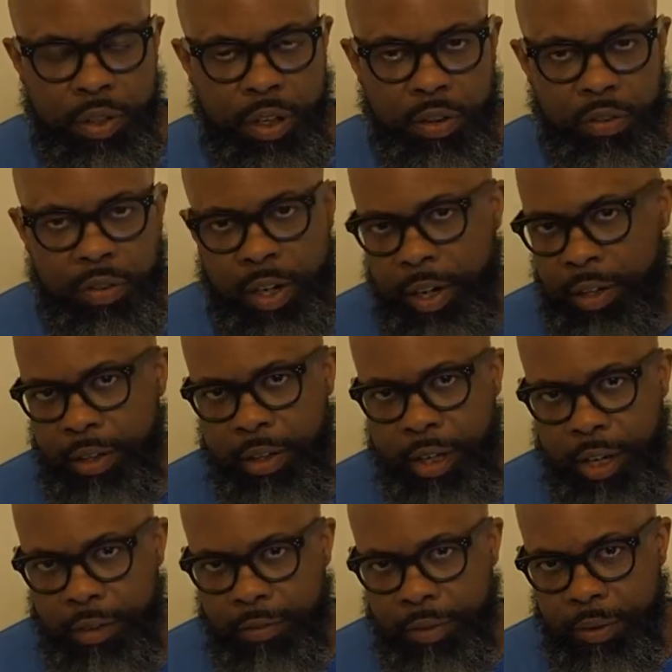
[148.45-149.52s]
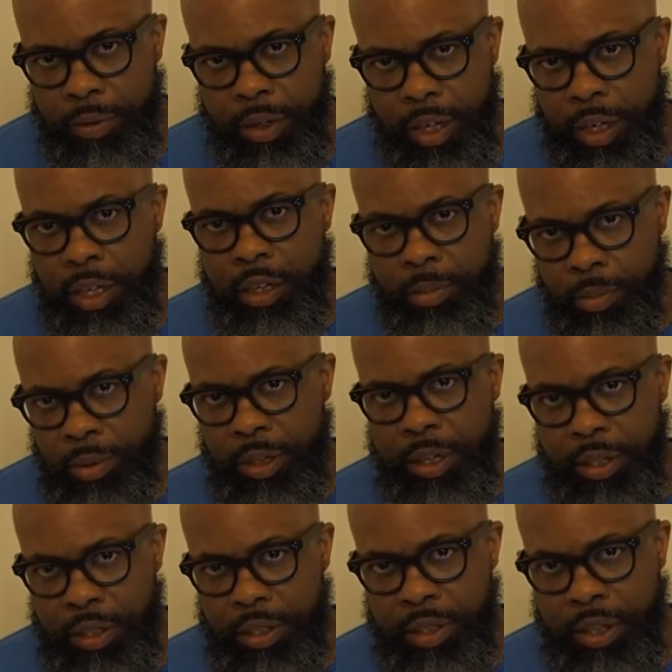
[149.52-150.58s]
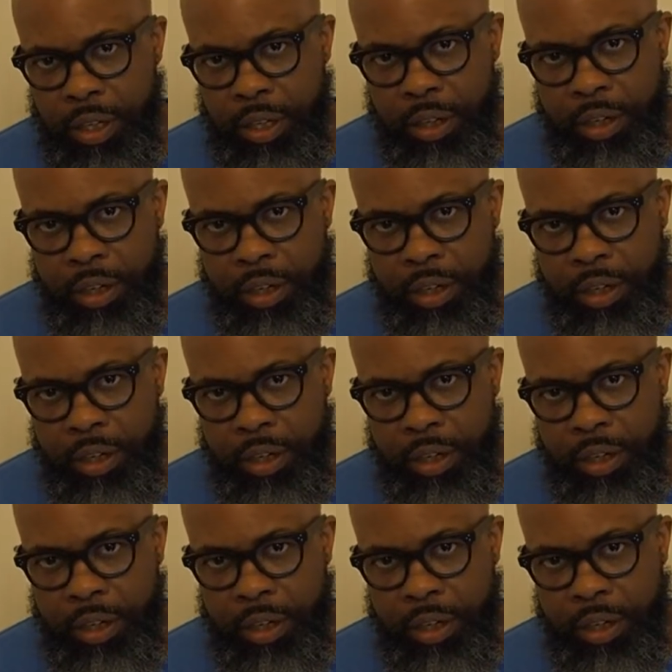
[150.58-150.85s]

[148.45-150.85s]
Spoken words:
and in fact the iPhone 8 Plus